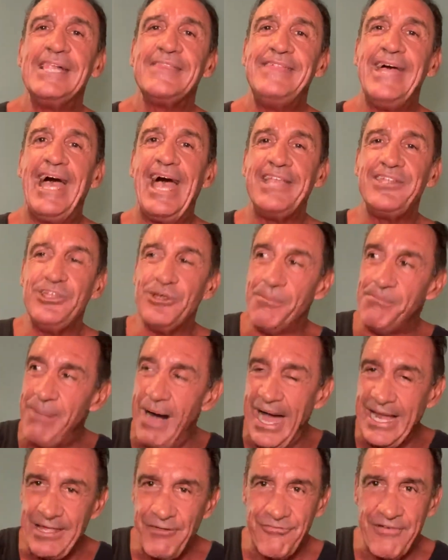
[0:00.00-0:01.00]
that your
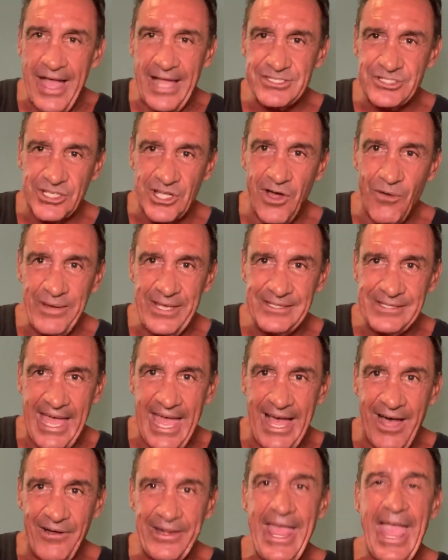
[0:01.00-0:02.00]
body fat's going
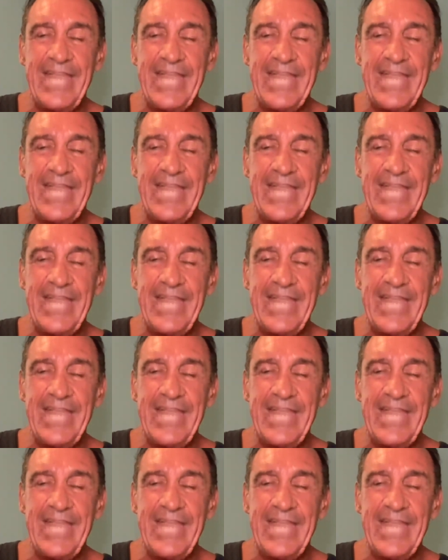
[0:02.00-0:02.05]
down.